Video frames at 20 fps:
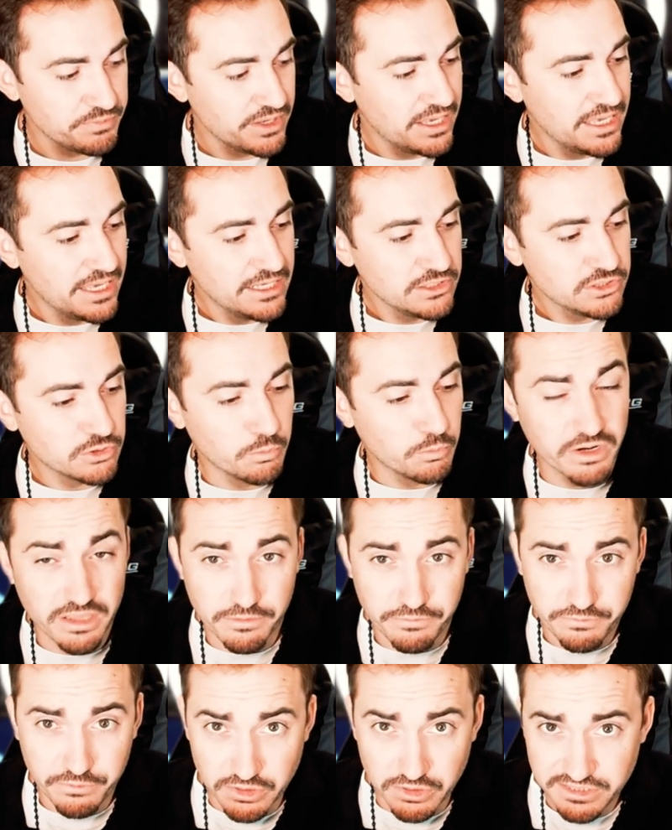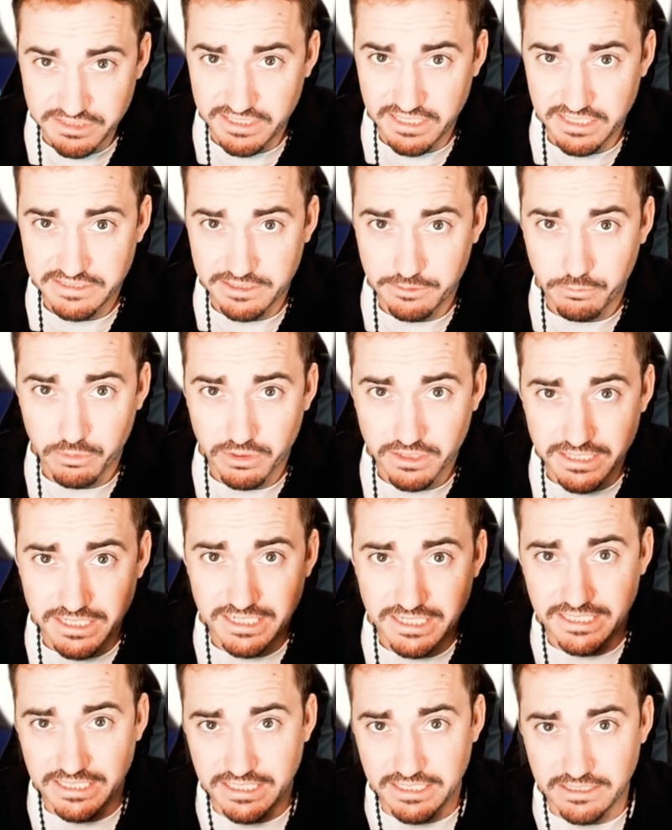So one of the first things that we're gonna
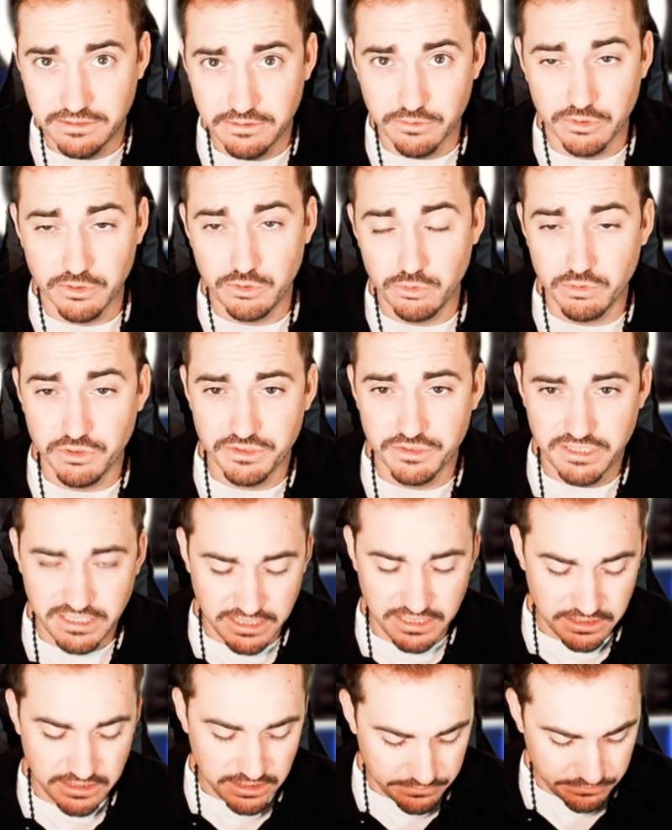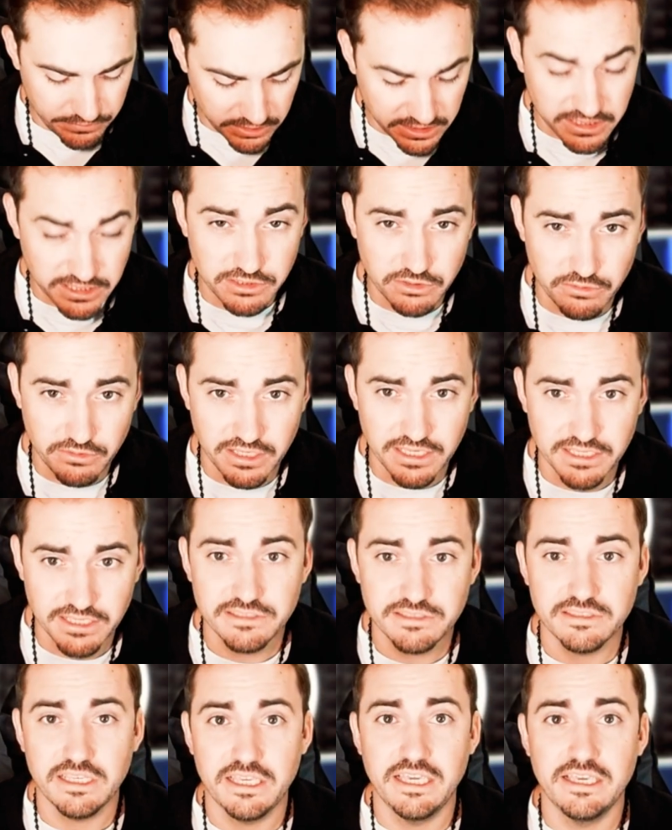need, or you will need if you're gonna do this,
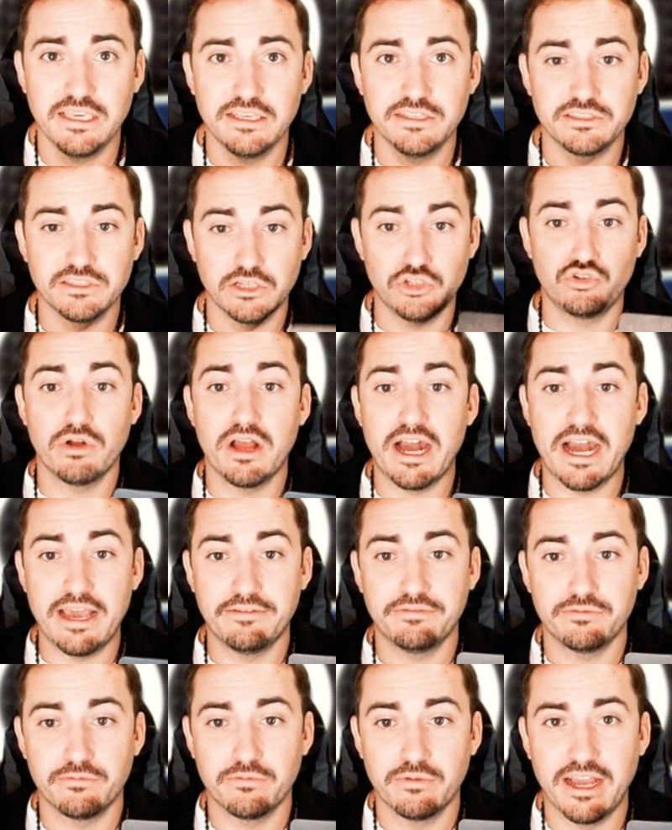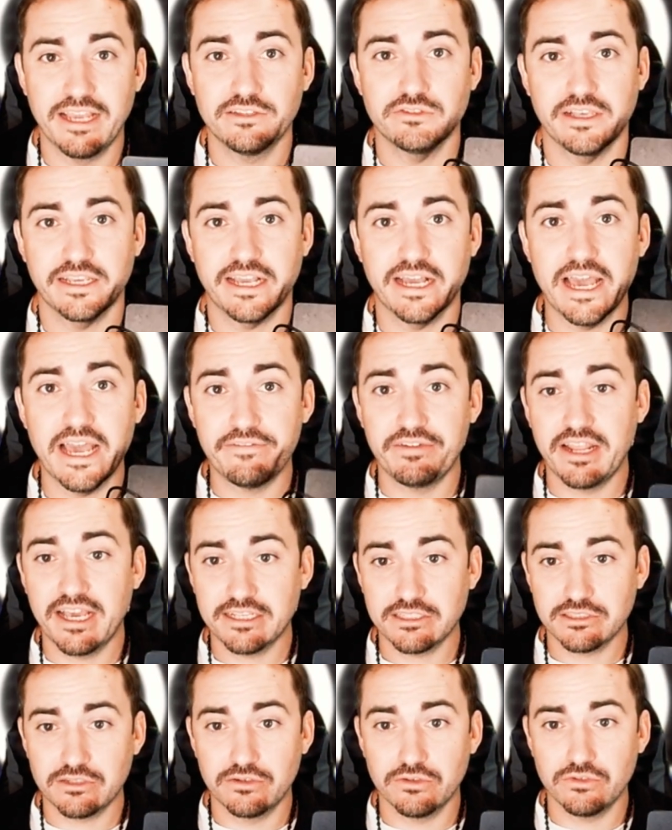is a drive, right? So like I have an
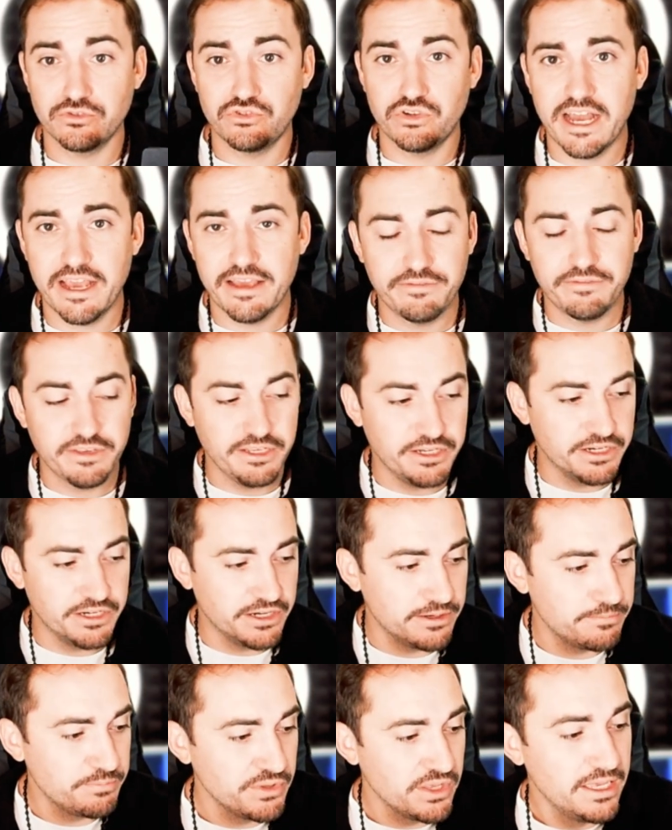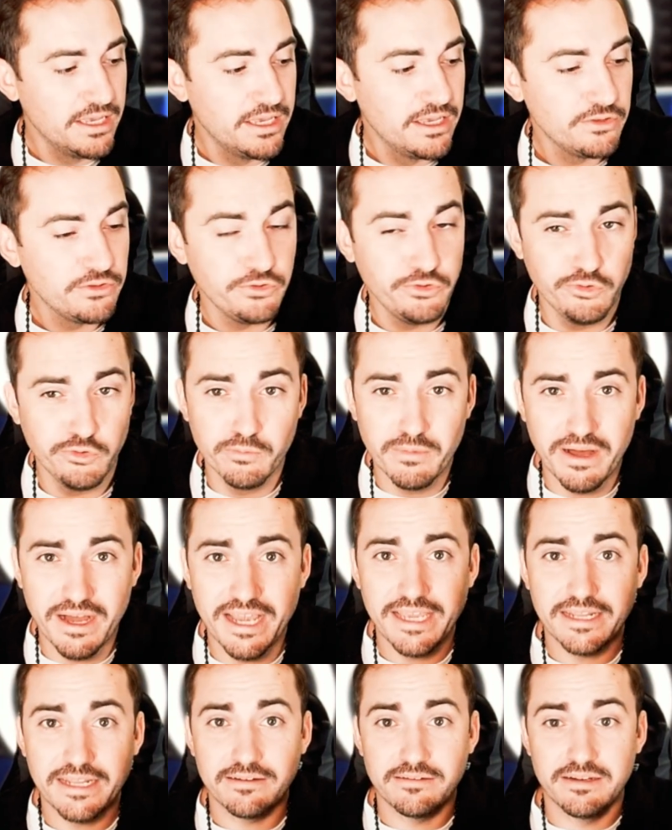external drive here. You might
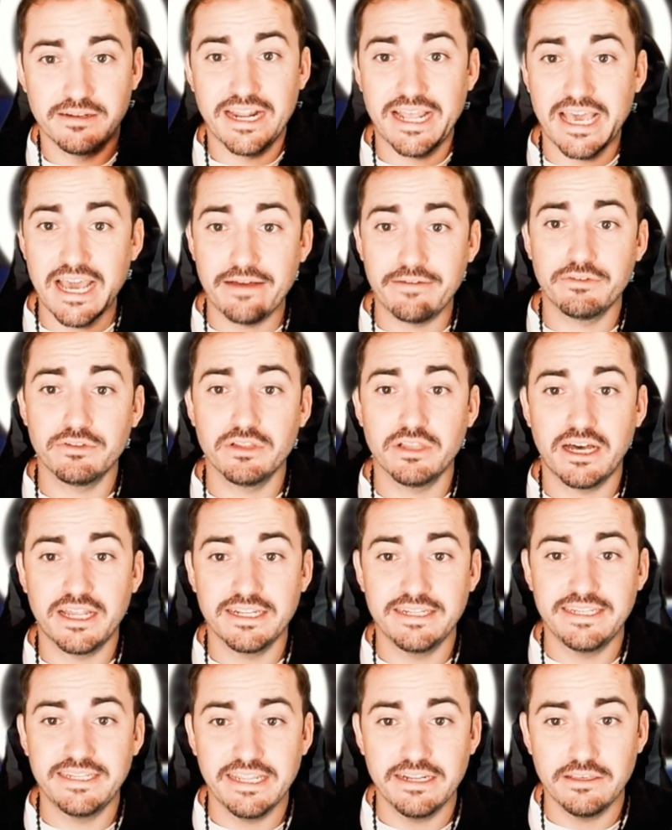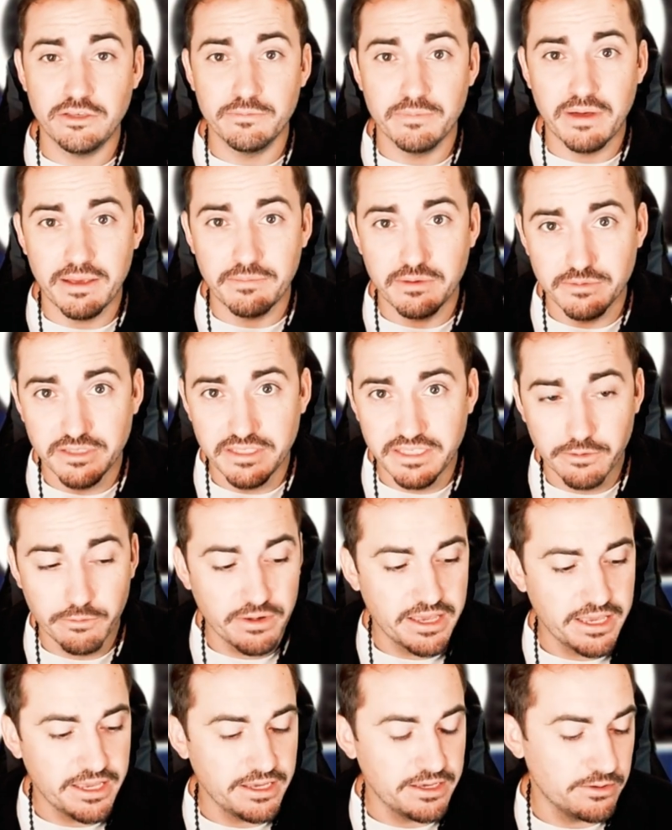not have a lot of data. You might be able to get
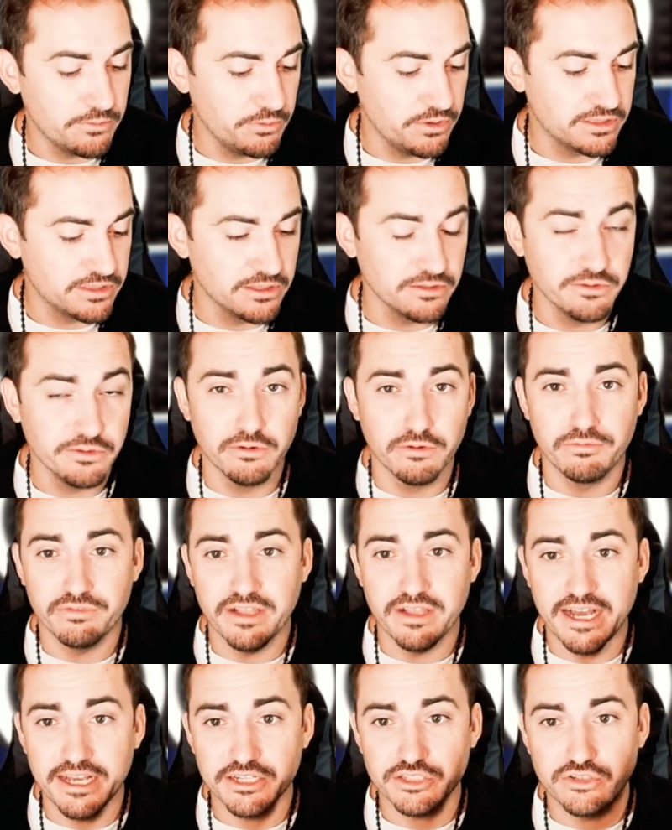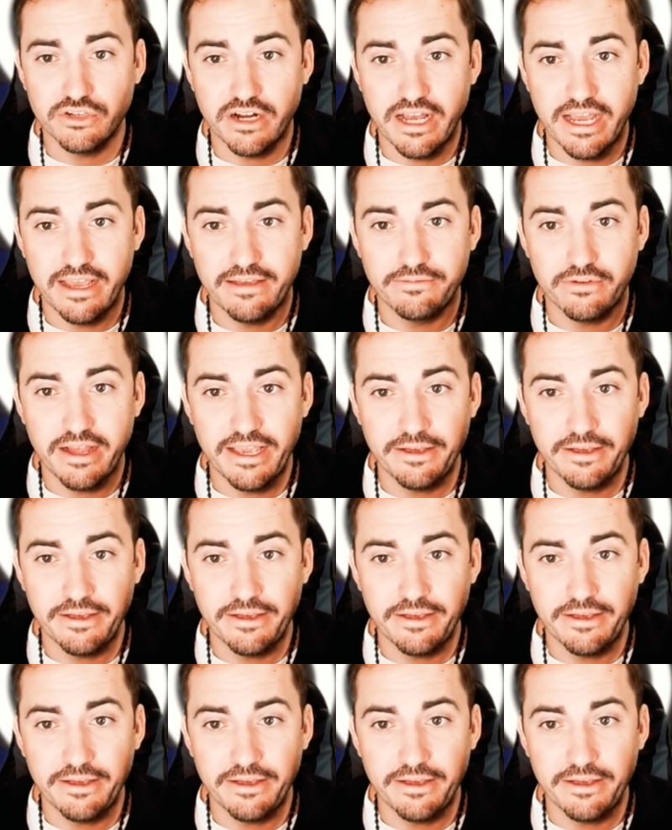away with a little flash drive, right?